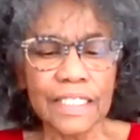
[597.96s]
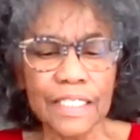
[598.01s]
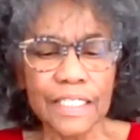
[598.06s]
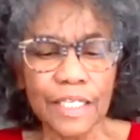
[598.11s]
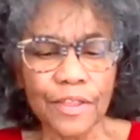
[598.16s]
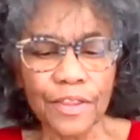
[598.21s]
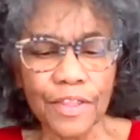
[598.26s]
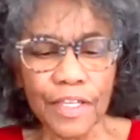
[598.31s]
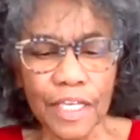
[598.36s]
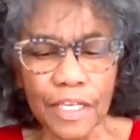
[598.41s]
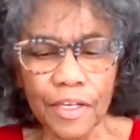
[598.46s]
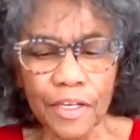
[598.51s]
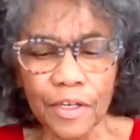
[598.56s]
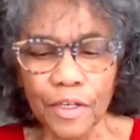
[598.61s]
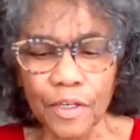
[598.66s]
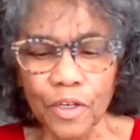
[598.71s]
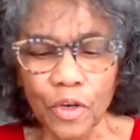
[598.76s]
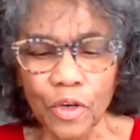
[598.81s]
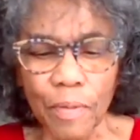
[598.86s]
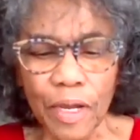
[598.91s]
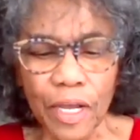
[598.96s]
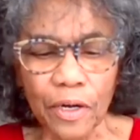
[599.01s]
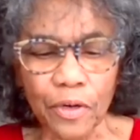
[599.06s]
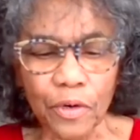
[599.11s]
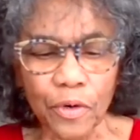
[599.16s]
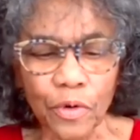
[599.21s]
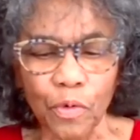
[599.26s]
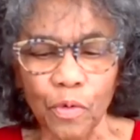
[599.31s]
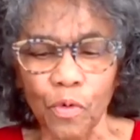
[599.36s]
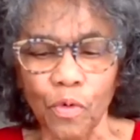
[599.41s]
is a thing no
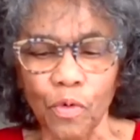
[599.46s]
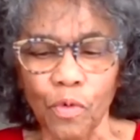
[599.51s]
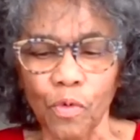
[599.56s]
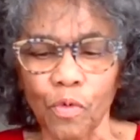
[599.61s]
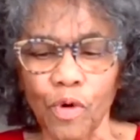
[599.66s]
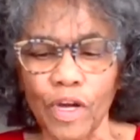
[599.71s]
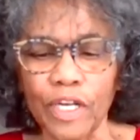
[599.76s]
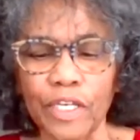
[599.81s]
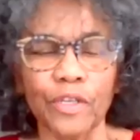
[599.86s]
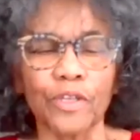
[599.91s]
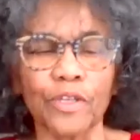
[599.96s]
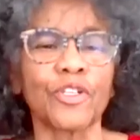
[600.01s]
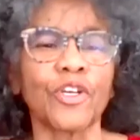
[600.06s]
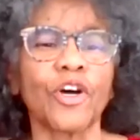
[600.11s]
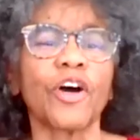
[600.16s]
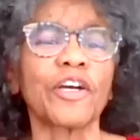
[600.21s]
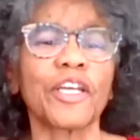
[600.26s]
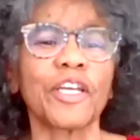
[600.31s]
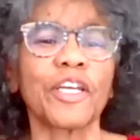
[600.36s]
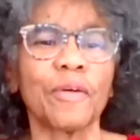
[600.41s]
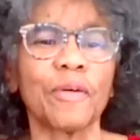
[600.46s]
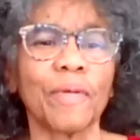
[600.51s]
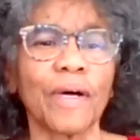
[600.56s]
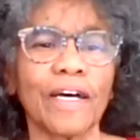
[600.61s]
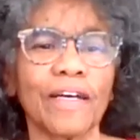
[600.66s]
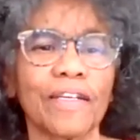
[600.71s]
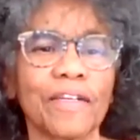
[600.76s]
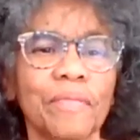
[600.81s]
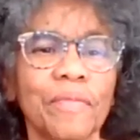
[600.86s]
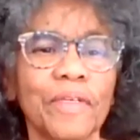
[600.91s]
matter what you're talking
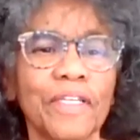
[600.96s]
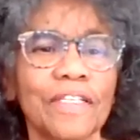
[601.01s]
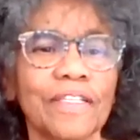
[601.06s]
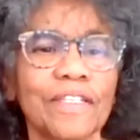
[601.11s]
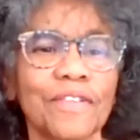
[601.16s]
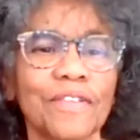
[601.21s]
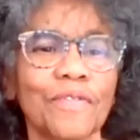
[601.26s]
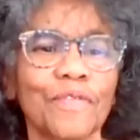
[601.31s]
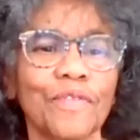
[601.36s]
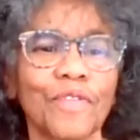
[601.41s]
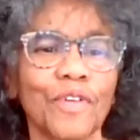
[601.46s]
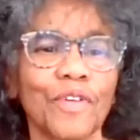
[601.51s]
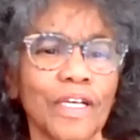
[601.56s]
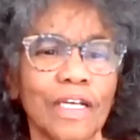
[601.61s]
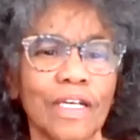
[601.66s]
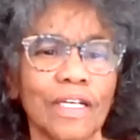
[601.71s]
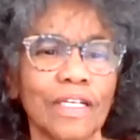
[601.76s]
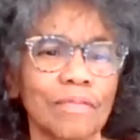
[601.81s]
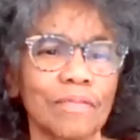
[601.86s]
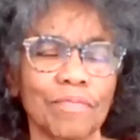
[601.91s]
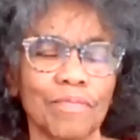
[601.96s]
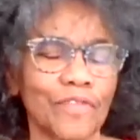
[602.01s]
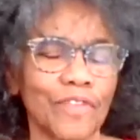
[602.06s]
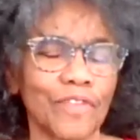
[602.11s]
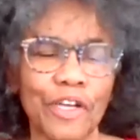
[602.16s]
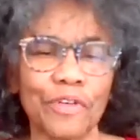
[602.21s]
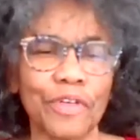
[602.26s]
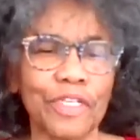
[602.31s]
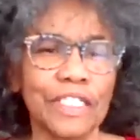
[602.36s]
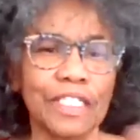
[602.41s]
about.
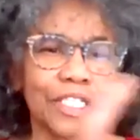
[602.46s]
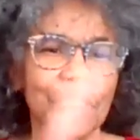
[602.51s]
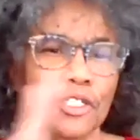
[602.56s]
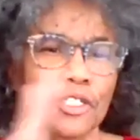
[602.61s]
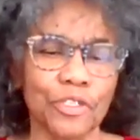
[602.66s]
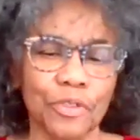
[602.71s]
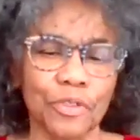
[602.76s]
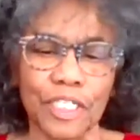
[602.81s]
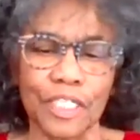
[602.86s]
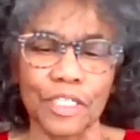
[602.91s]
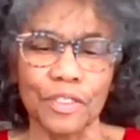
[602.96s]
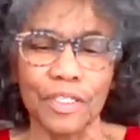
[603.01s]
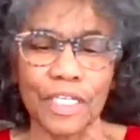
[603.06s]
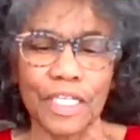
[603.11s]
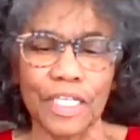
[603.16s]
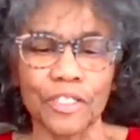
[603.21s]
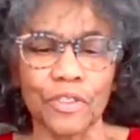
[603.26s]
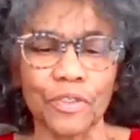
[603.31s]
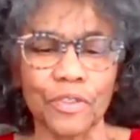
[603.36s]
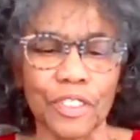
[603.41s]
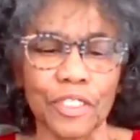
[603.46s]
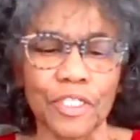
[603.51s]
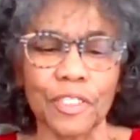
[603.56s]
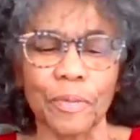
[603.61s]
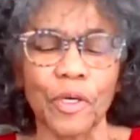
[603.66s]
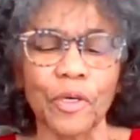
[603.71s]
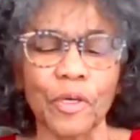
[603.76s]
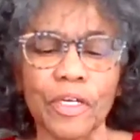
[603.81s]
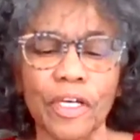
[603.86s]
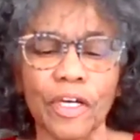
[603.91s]
various issues as you just
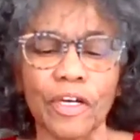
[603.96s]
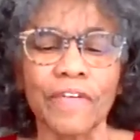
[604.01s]
spoke